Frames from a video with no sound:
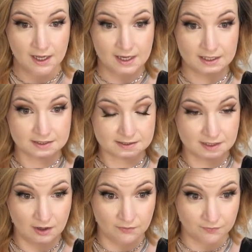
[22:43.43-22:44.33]
a
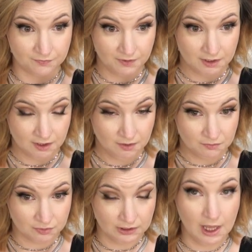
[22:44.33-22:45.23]
self
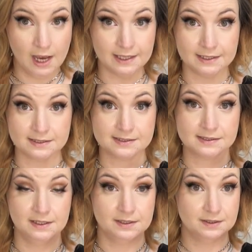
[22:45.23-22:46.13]
reliance,
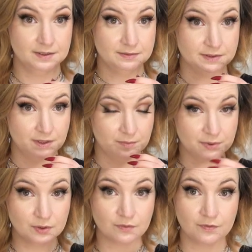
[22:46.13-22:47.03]
a, a
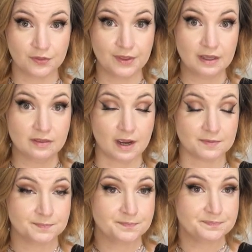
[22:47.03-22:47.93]
beautiful thing there.